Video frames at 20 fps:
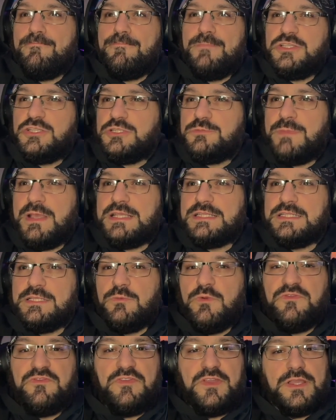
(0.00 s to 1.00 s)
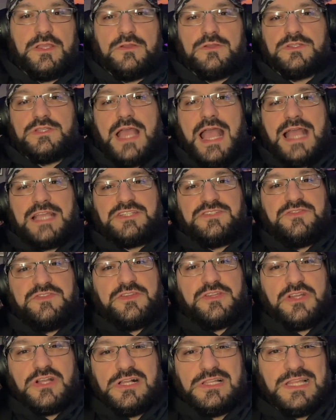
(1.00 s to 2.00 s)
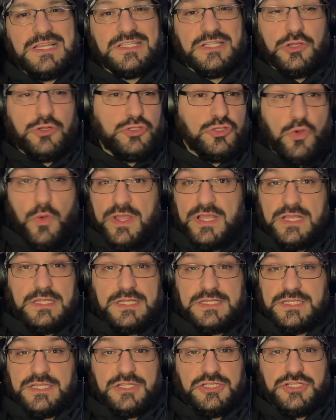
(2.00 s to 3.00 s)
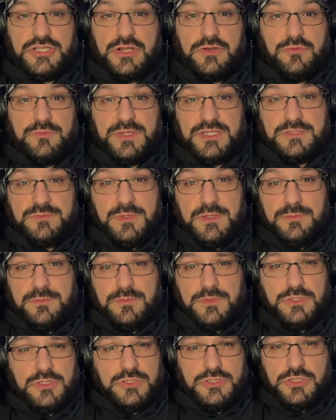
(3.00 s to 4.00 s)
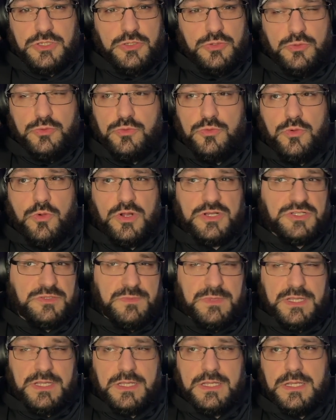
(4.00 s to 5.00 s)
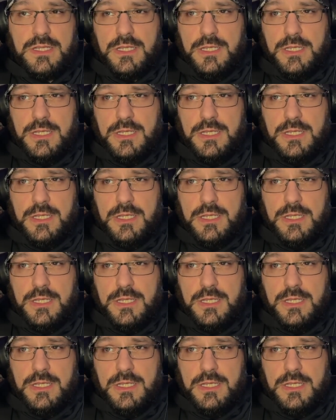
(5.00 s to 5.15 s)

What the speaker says: It's just basically what figures, action figure collecting or toy collecting in general means to you or to me.